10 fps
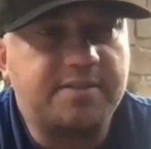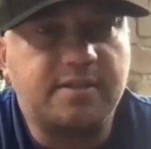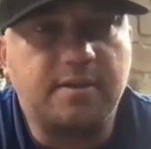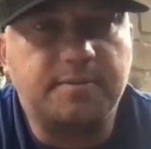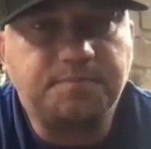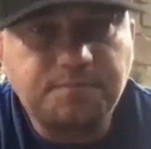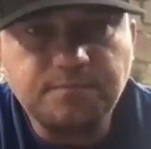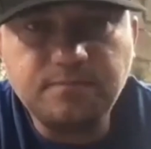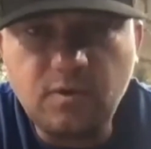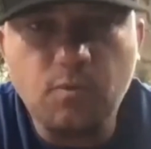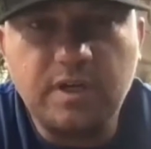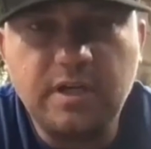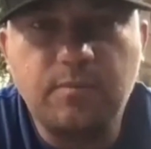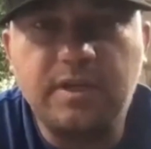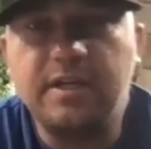um, we
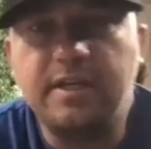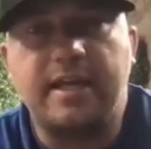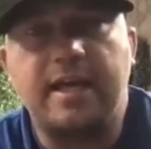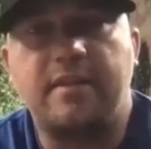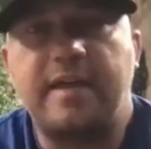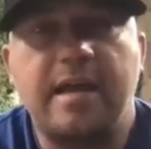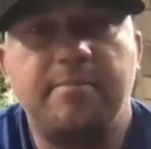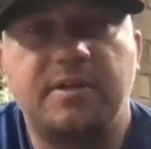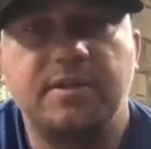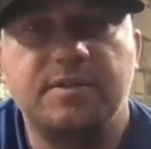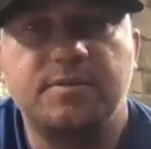need to get ahead of that because